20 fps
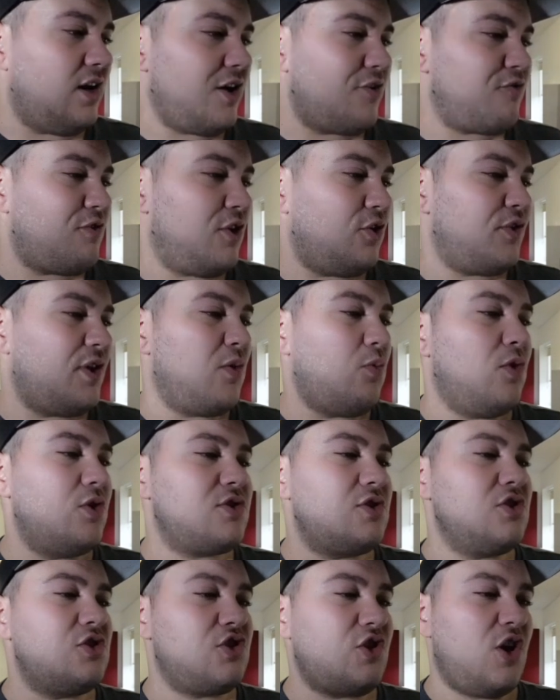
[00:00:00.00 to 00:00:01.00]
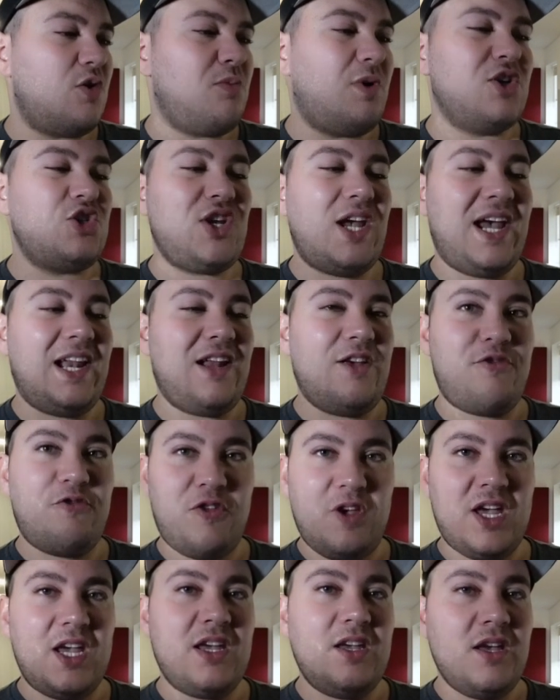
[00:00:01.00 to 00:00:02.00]
I felt there wasn't so much
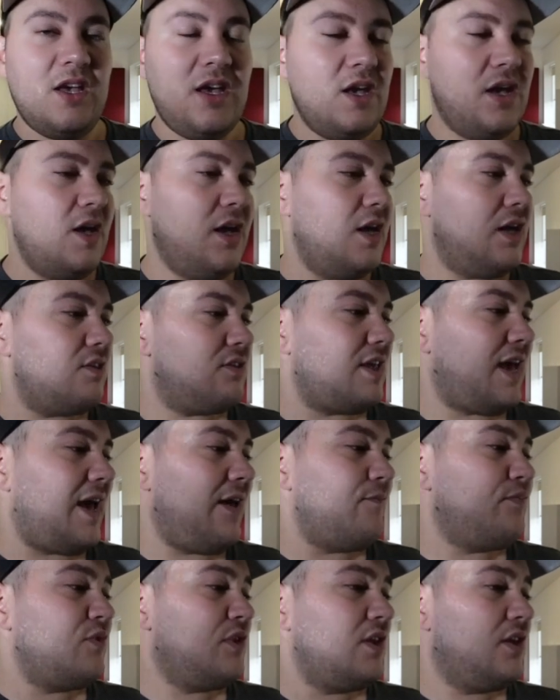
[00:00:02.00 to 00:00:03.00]
LFE that